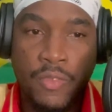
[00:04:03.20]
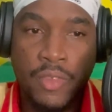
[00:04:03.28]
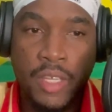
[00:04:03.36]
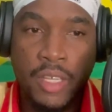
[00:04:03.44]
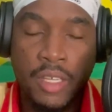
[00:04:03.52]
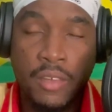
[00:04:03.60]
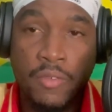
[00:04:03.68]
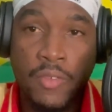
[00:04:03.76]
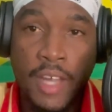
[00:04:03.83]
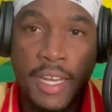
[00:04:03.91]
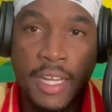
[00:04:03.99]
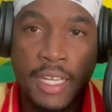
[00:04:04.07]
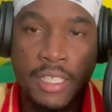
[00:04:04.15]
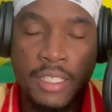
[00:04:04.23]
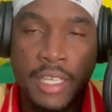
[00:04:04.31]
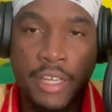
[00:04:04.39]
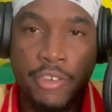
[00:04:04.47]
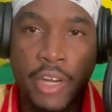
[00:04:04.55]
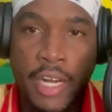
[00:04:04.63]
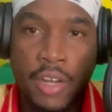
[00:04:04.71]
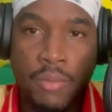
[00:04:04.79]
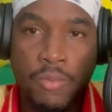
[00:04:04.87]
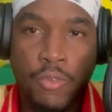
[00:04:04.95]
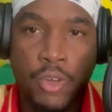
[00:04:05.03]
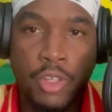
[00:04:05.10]
the finalists, they run out
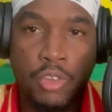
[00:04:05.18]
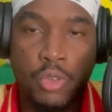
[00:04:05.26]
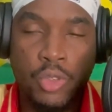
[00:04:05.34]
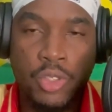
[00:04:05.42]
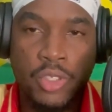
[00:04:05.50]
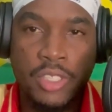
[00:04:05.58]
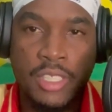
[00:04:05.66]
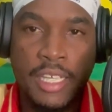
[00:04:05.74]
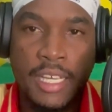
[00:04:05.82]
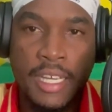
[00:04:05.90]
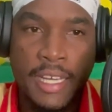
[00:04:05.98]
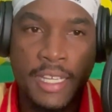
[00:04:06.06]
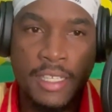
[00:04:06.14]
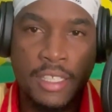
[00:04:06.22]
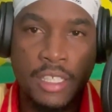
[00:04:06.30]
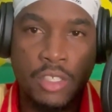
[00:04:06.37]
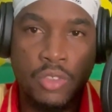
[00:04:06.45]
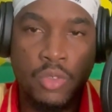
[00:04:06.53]
for the 2019